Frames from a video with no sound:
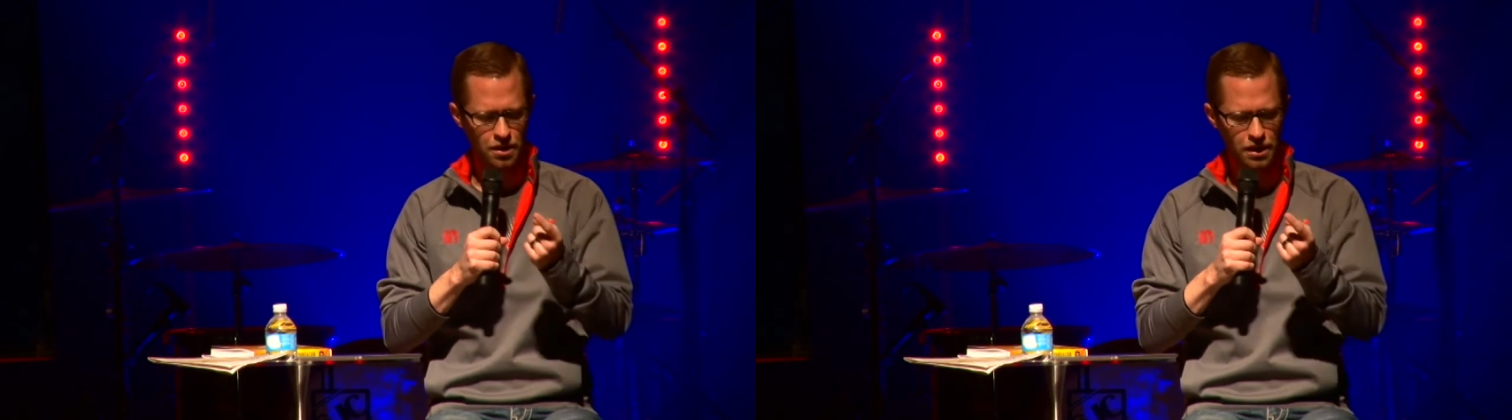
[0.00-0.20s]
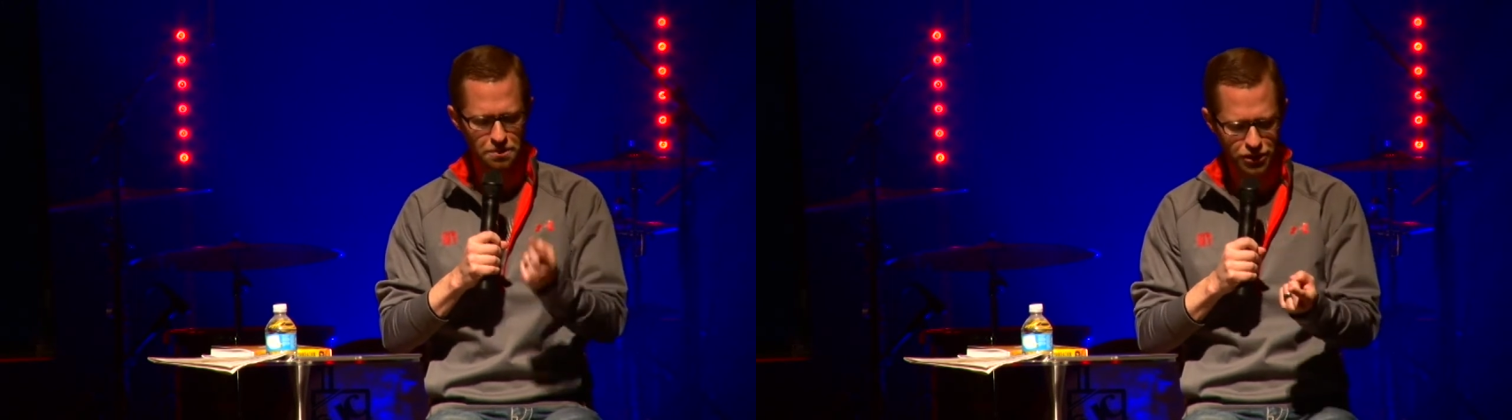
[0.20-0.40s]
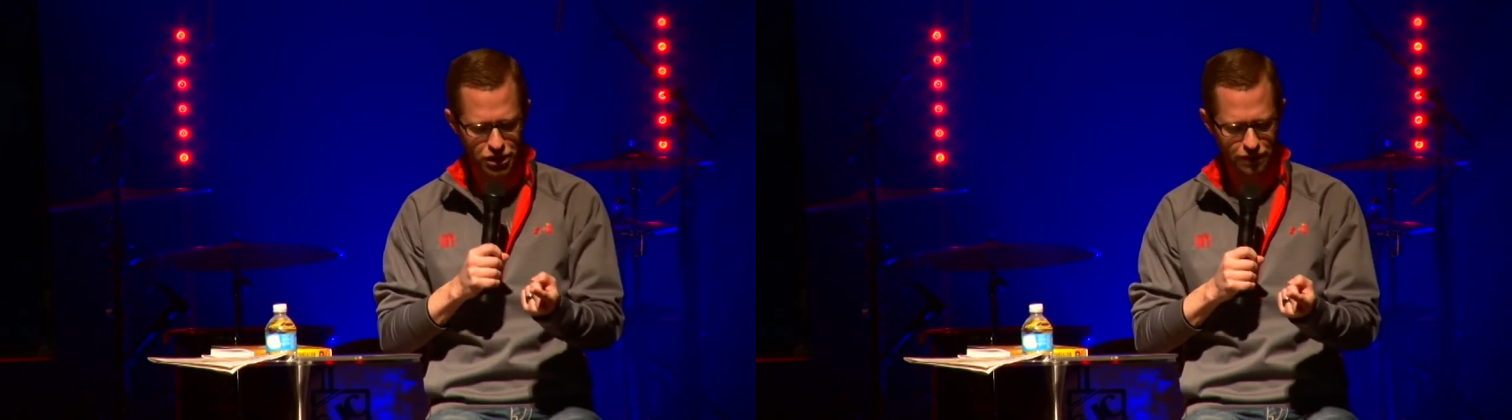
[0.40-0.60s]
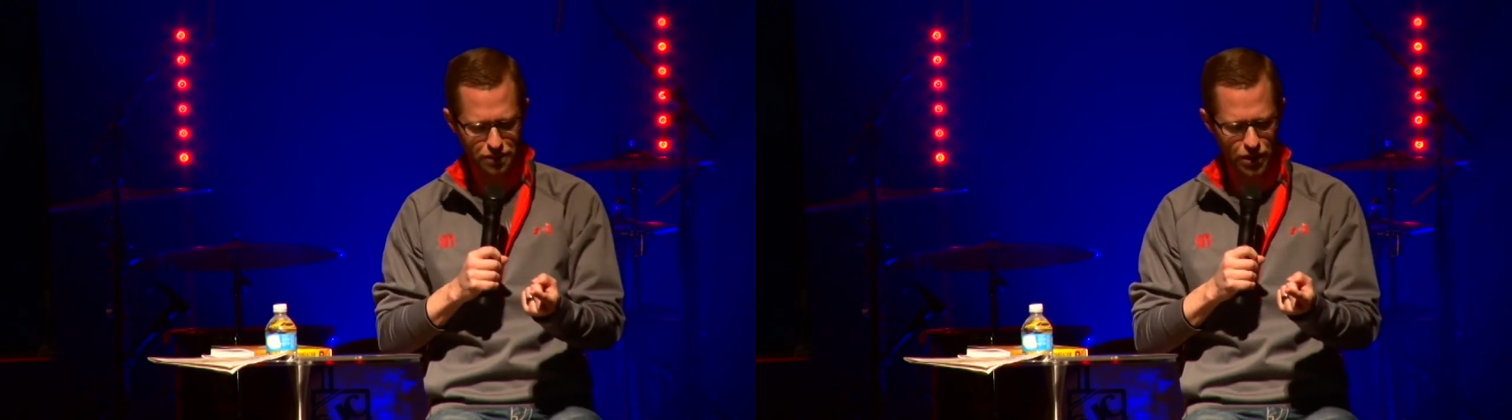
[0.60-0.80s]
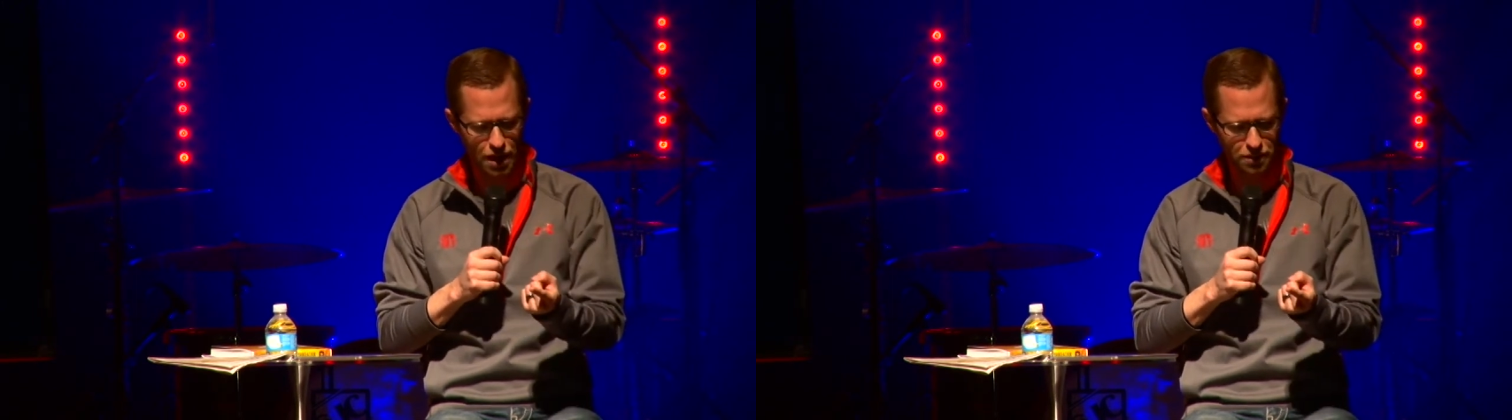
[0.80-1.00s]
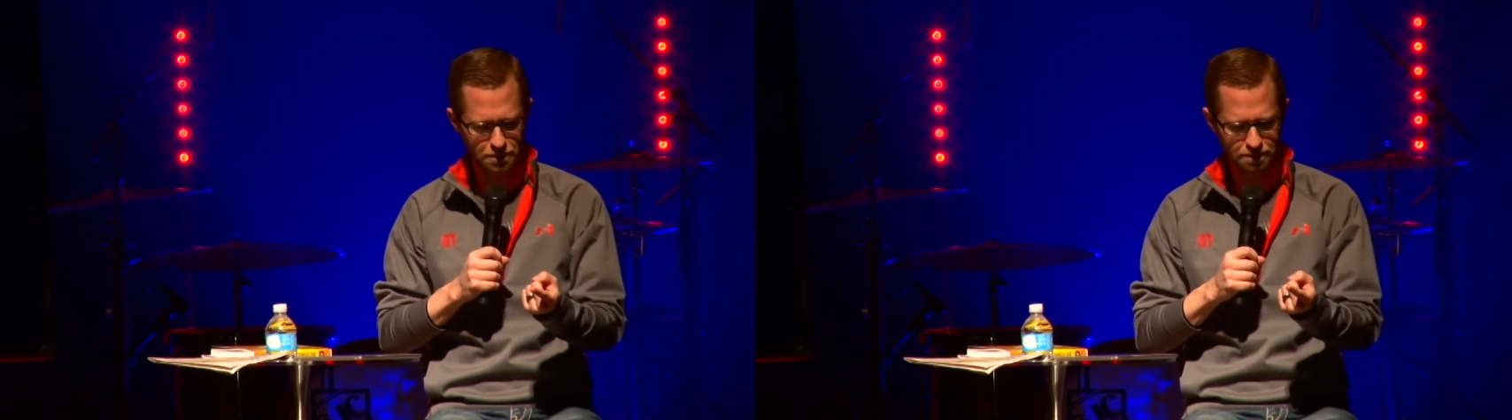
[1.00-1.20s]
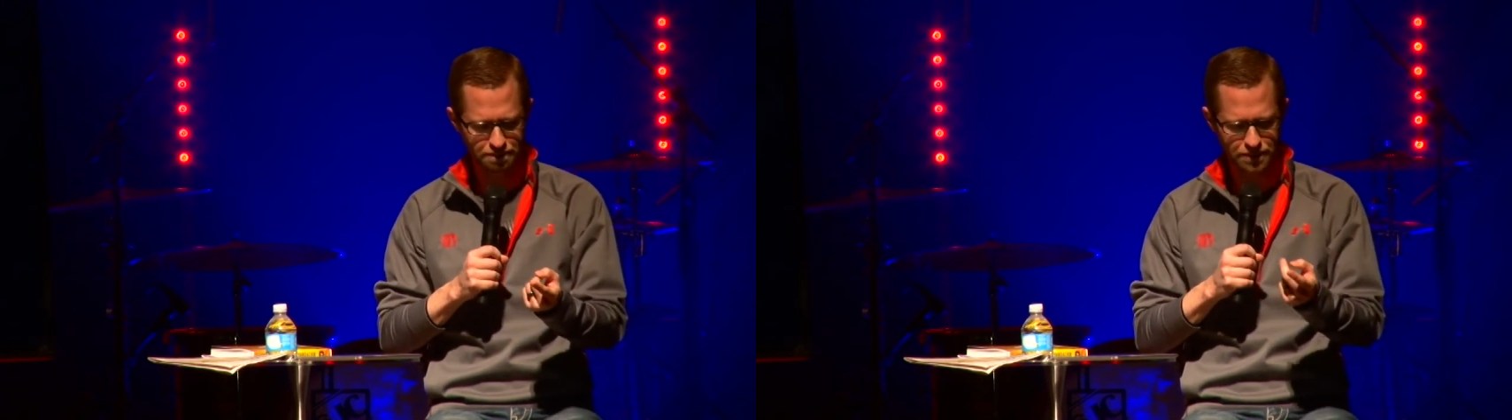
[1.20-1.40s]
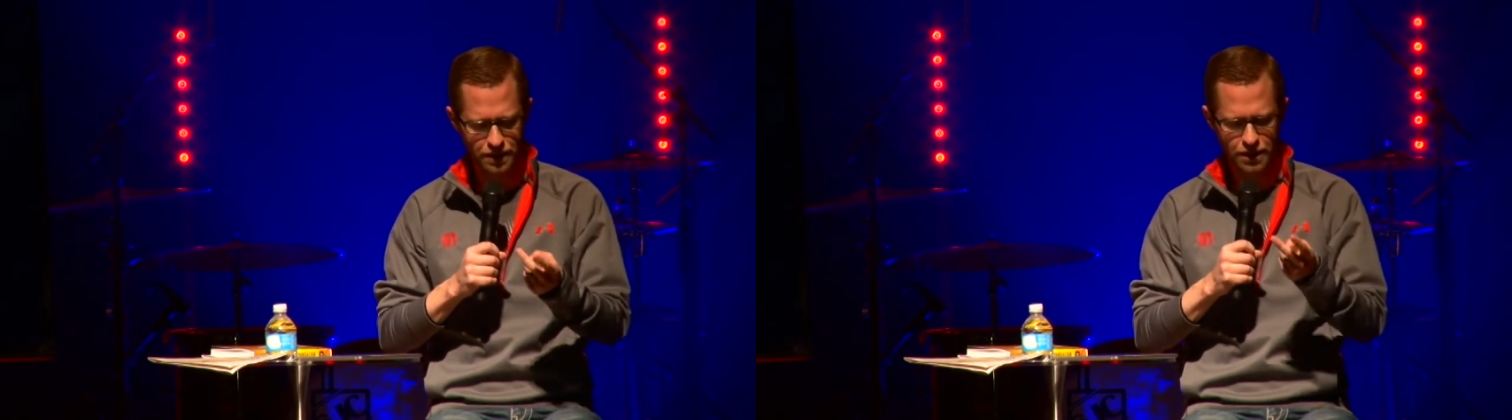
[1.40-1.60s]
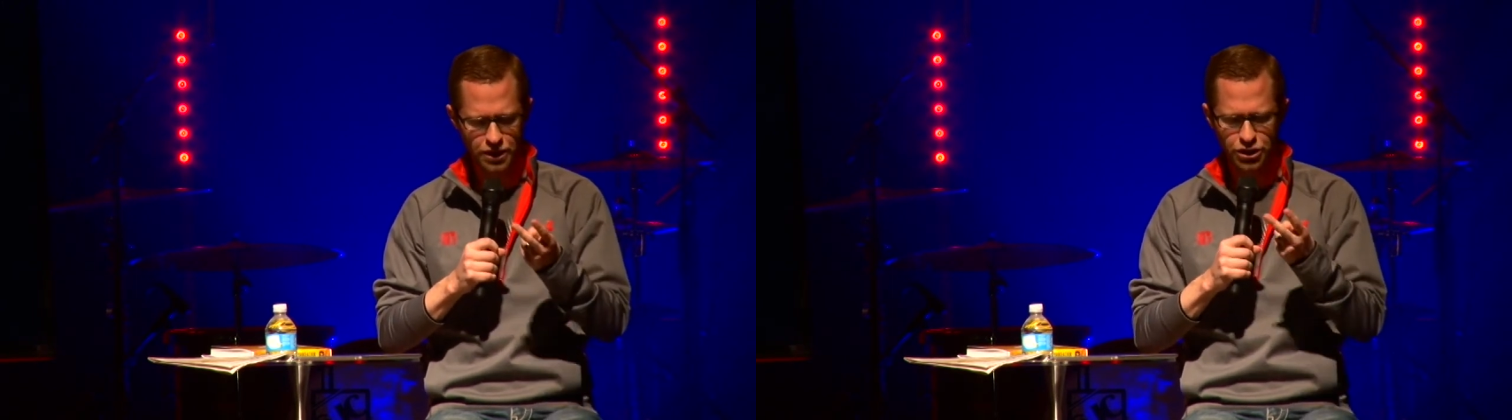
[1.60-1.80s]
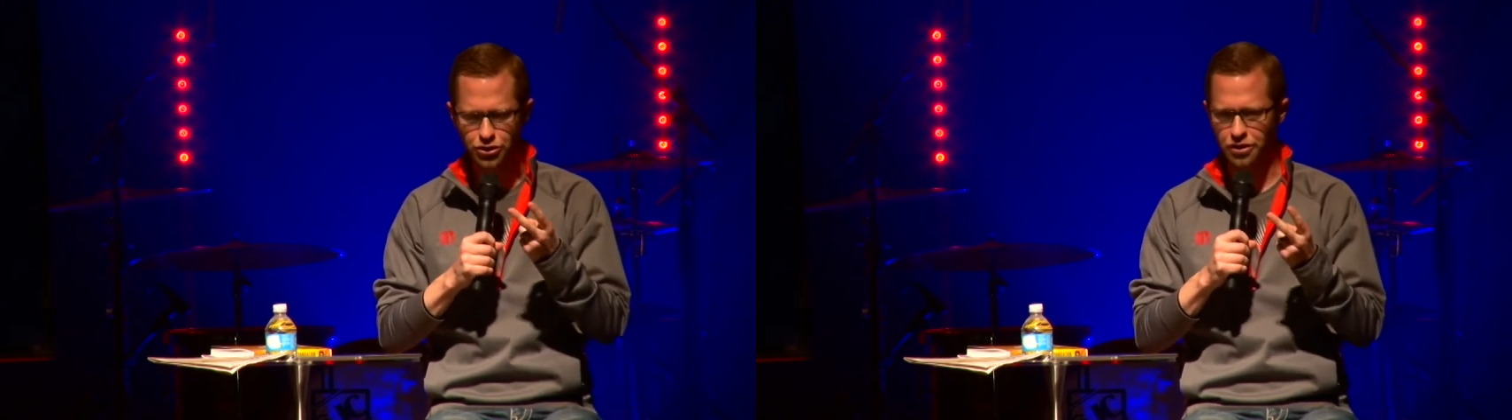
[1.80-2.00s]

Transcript: Admit you have a problem, you